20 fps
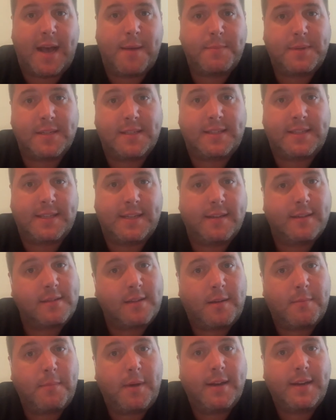to see us
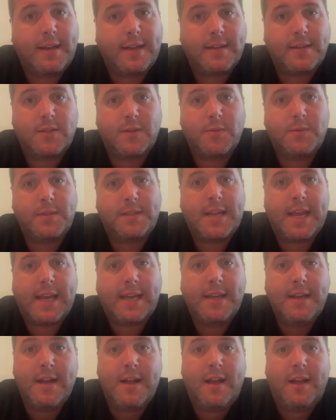on Monday and Tuesday.
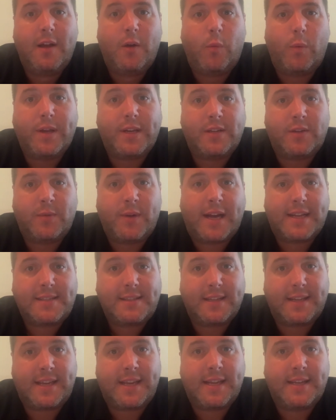We do ask
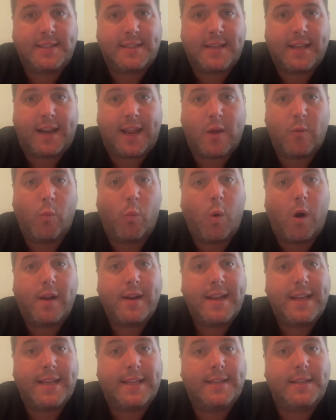the kids get a
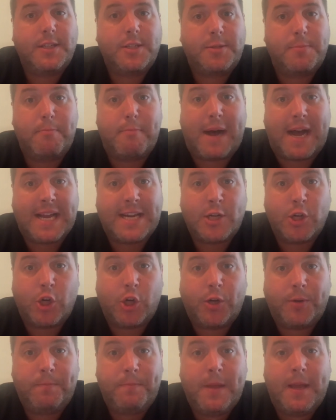1-inch
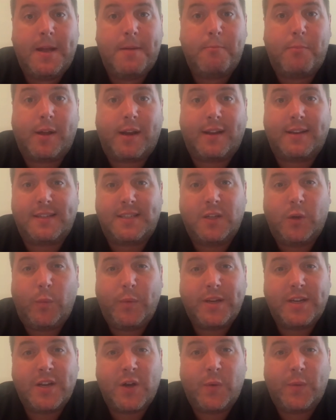binder, but until
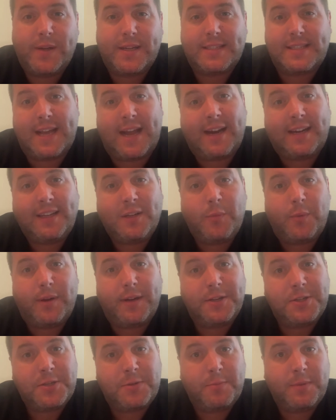we know exactly what
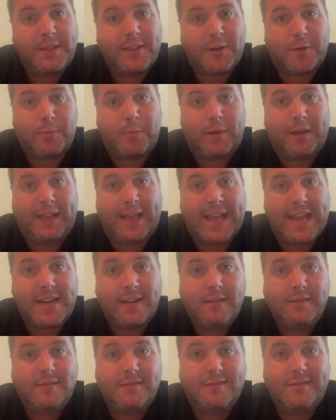instrument they're
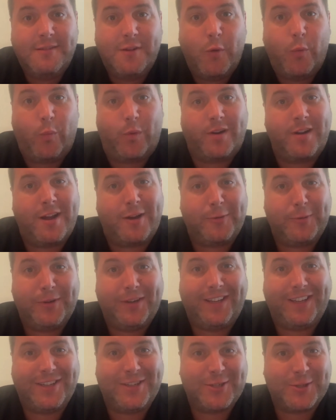playing, we're not
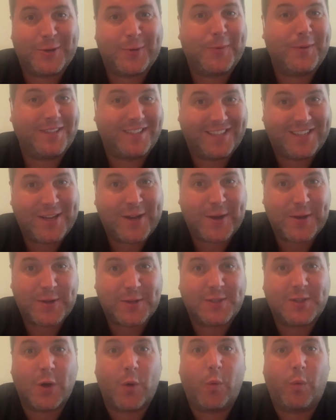really sure what to tell you.
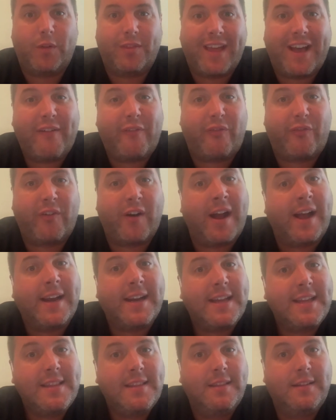So that
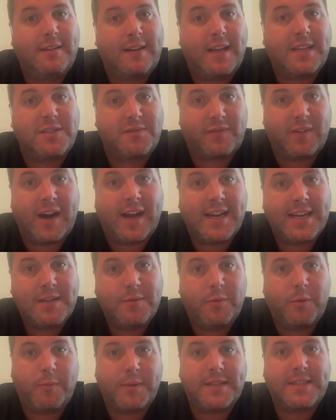Friday, next Friday,
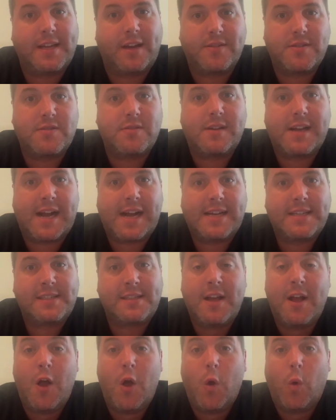when we tell you guys
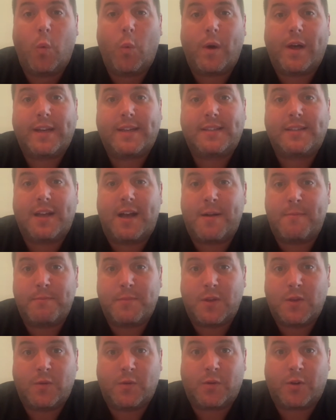what
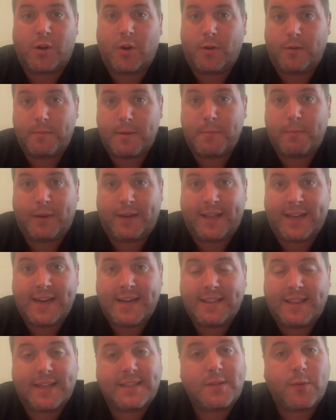you are going to be
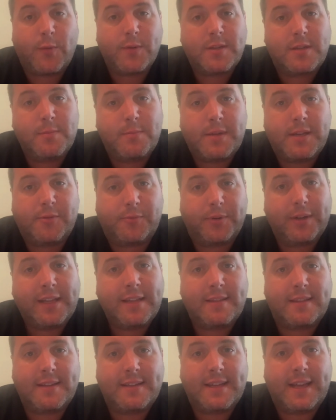playing, that's going to be really
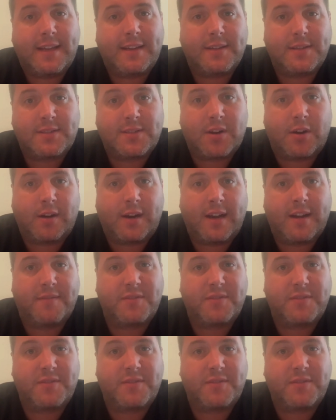the day to start kind of